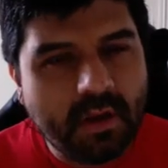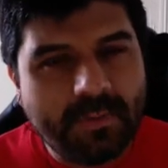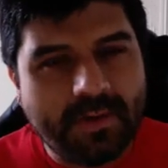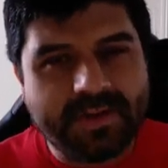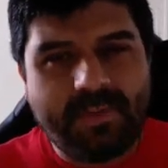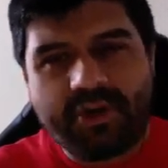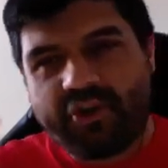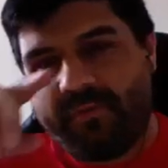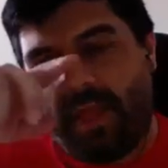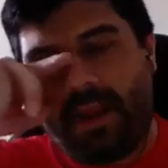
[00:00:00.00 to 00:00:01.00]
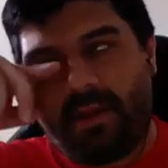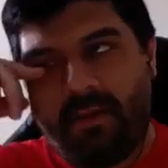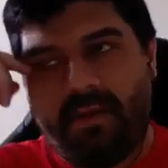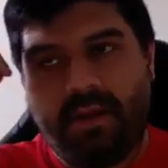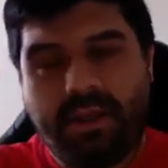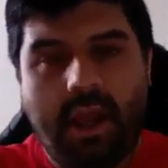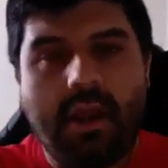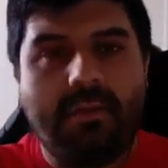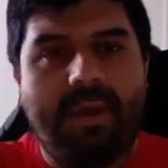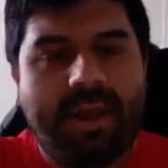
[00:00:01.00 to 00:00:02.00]
There's a bunch of like
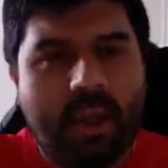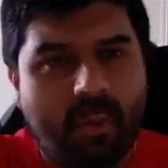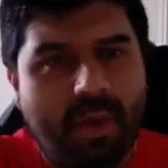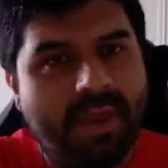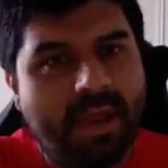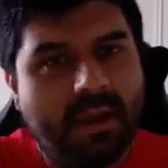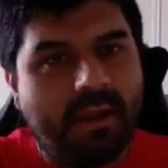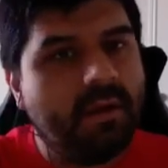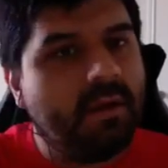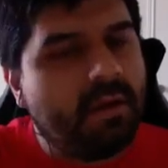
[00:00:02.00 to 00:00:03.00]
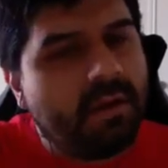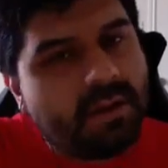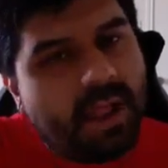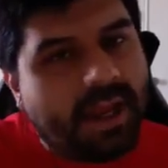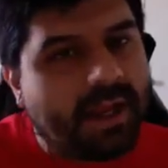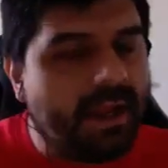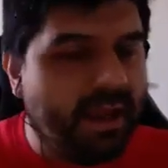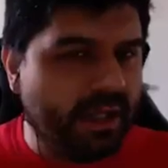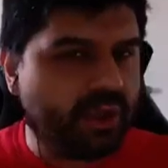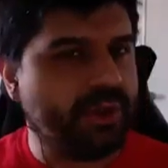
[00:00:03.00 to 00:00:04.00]
young men and women like
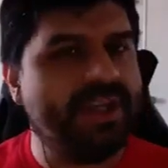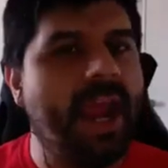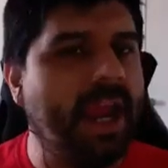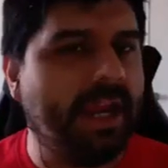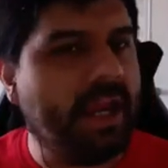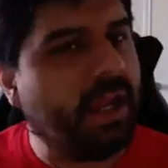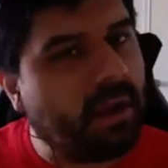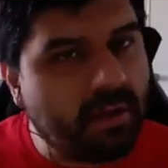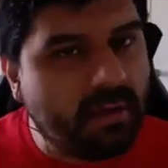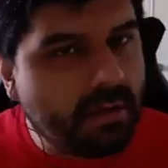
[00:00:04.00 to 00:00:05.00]
entertaining